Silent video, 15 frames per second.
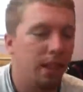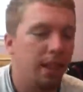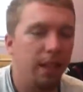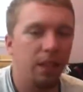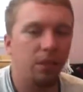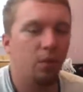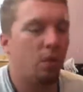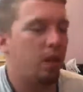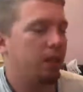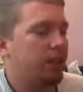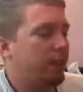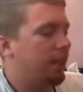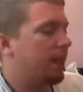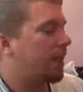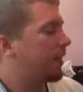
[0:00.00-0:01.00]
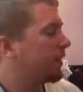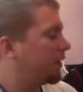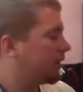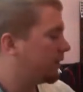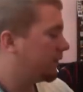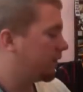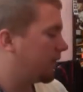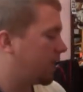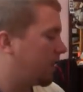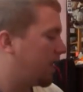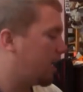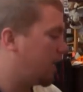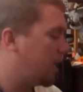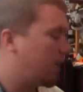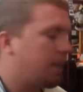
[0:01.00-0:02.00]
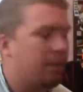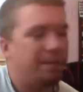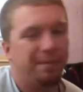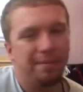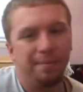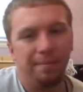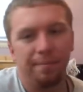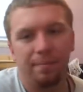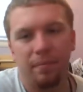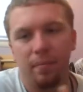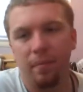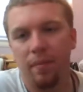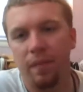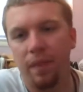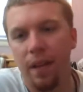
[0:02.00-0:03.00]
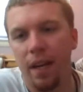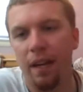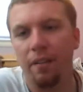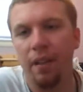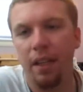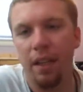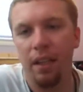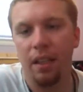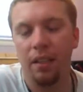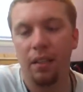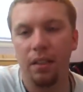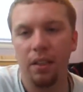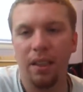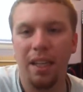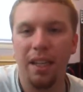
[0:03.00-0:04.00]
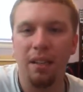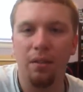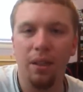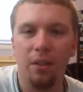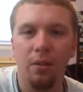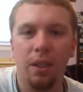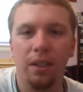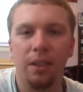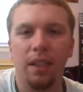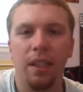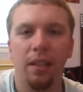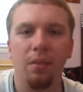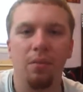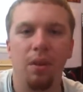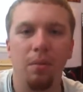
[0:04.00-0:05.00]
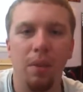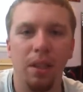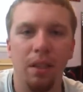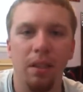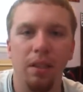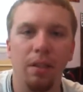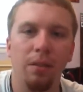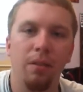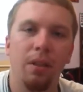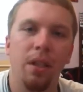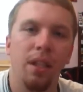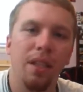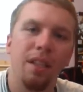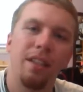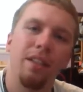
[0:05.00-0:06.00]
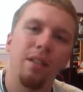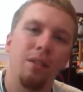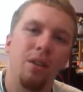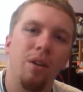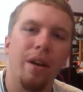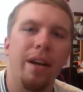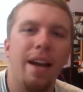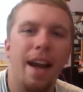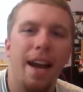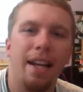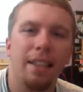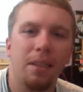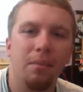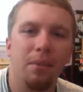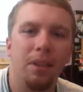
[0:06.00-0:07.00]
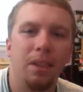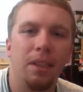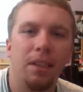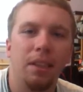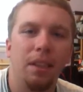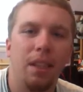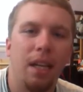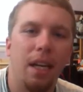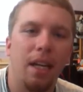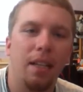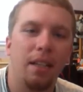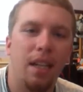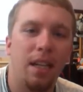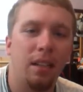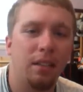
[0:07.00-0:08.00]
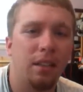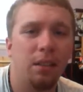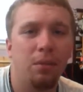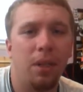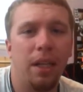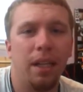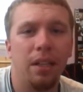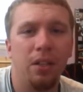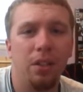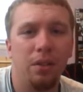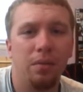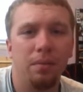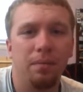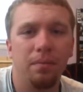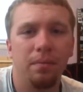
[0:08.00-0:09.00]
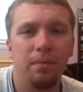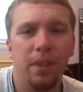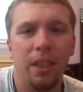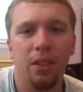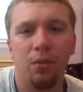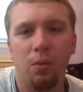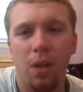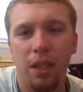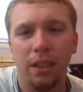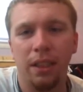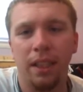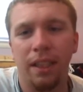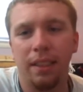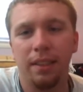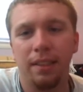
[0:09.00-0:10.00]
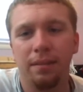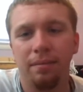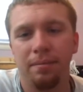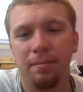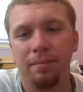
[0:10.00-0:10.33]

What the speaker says: thanks for watching, guys. If you have any other kind of requests that you want me to do, go ahead and ask, please, and I'll see what I can do. Thanks for watching, guys.